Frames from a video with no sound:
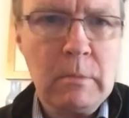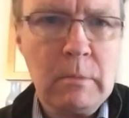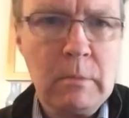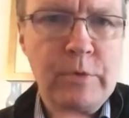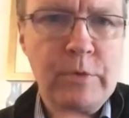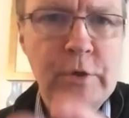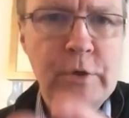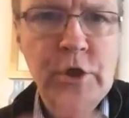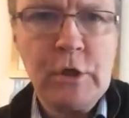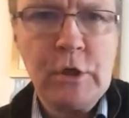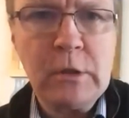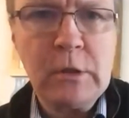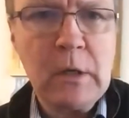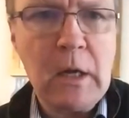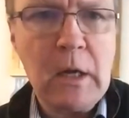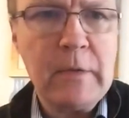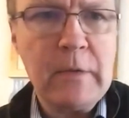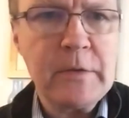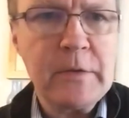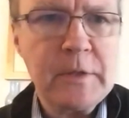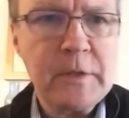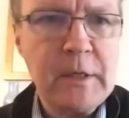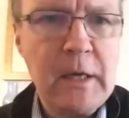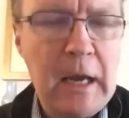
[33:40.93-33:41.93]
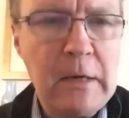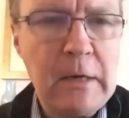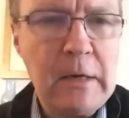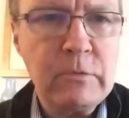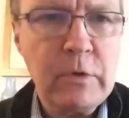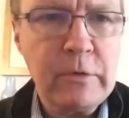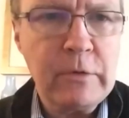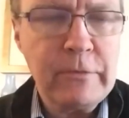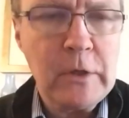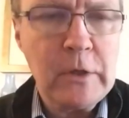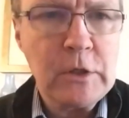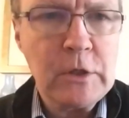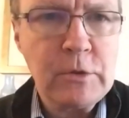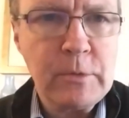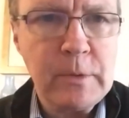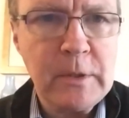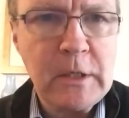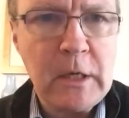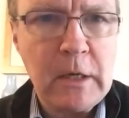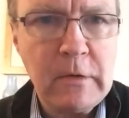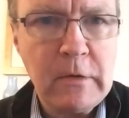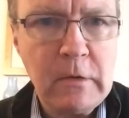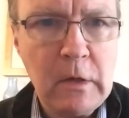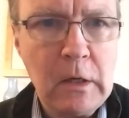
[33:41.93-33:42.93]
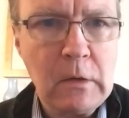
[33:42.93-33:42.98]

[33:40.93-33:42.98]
uh, Bridget and others again referred to it,